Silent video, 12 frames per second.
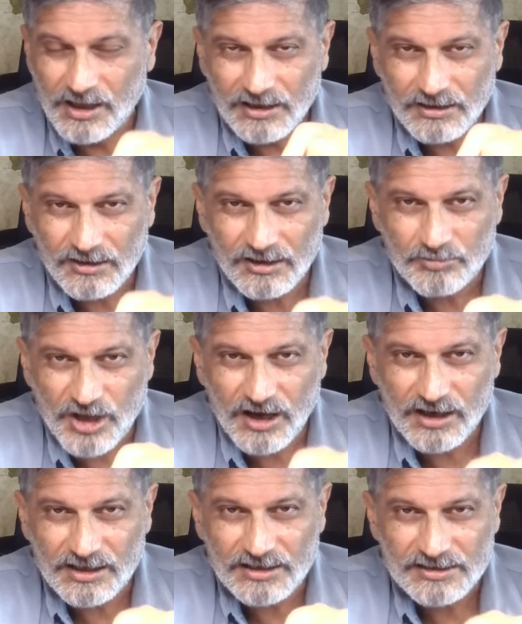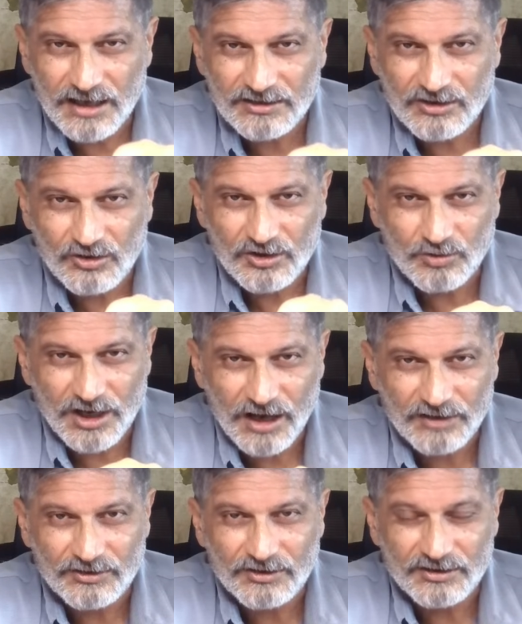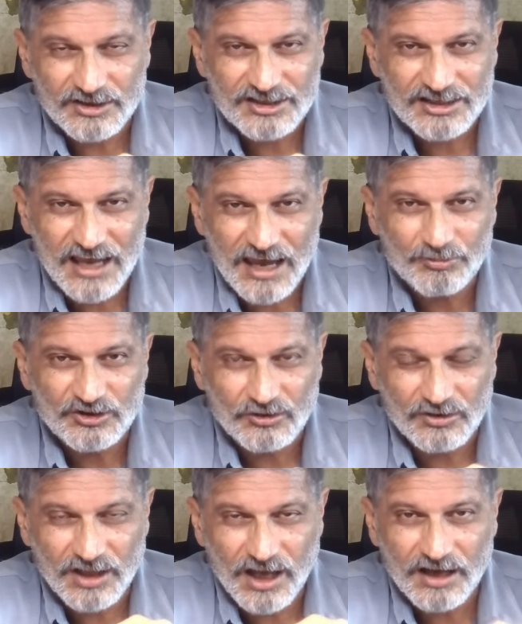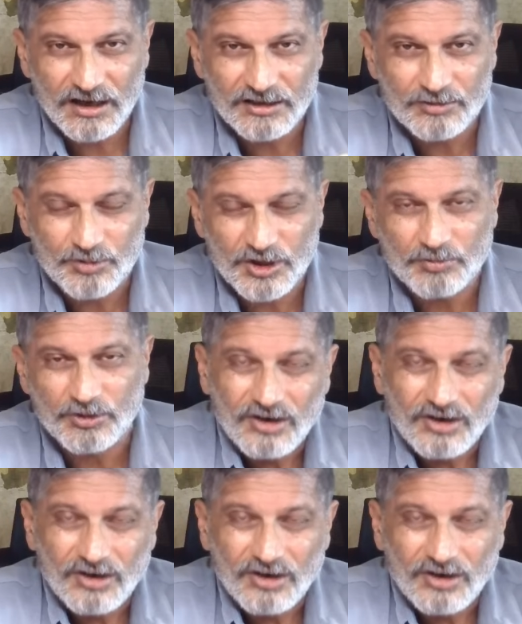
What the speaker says: Colonel Bianchi is not the only one out there. This has happened to a lot of other people.